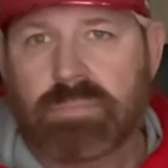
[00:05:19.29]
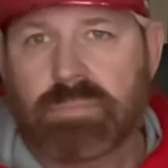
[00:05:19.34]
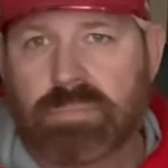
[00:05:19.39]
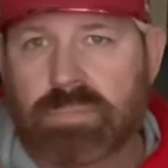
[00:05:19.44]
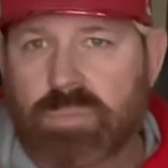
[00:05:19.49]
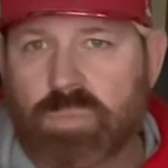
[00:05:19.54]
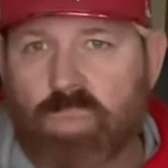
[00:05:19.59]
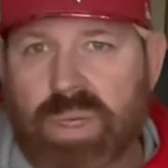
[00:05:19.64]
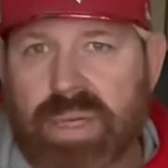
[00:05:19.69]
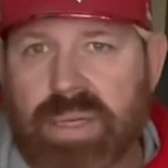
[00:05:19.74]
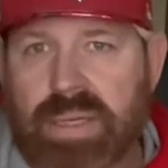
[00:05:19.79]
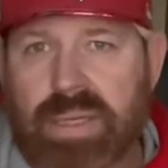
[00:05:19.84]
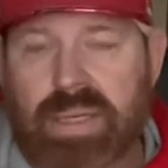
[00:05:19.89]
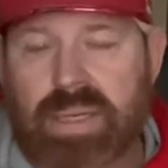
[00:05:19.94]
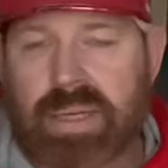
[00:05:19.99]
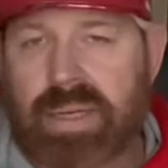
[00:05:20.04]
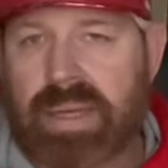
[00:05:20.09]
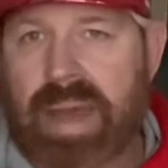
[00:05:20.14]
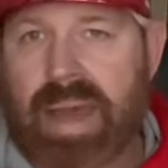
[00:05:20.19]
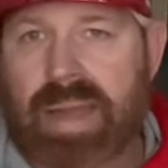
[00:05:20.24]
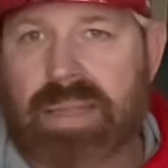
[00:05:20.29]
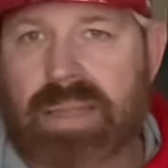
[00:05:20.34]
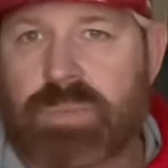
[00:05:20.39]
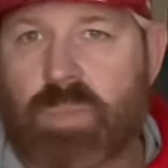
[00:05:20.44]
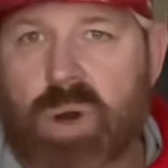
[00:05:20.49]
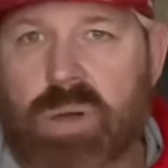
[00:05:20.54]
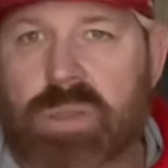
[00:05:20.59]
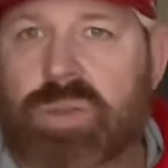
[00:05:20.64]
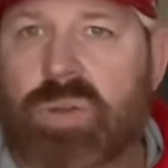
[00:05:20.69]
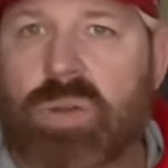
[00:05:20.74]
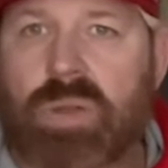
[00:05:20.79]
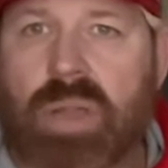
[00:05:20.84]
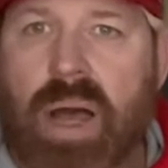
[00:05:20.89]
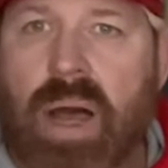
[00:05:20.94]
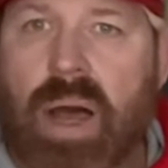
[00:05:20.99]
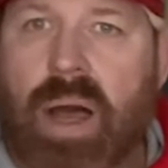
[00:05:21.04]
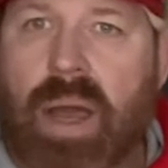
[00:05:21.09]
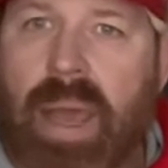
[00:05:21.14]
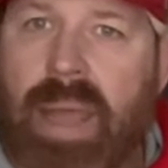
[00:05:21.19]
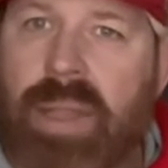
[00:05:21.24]
we could enact martial
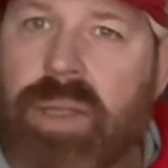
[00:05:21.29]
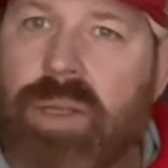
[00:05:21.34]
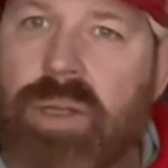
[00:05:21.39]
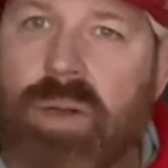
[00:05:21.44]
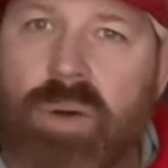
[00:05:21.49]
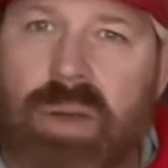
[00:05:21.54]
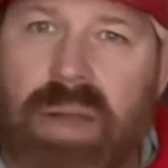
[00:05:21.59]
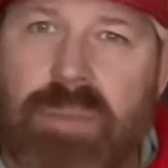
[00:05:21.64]
law. And you know what?